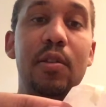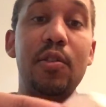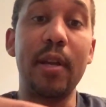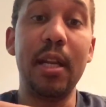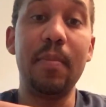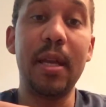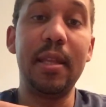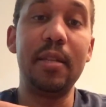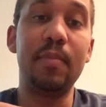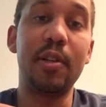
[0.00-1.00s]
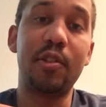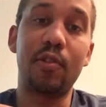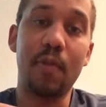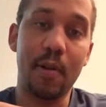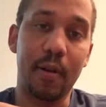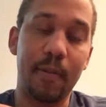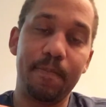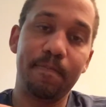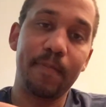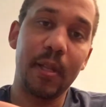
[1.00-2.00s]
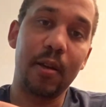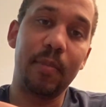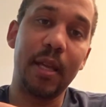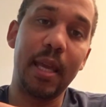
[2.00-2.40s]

So I need to make these much stronger. They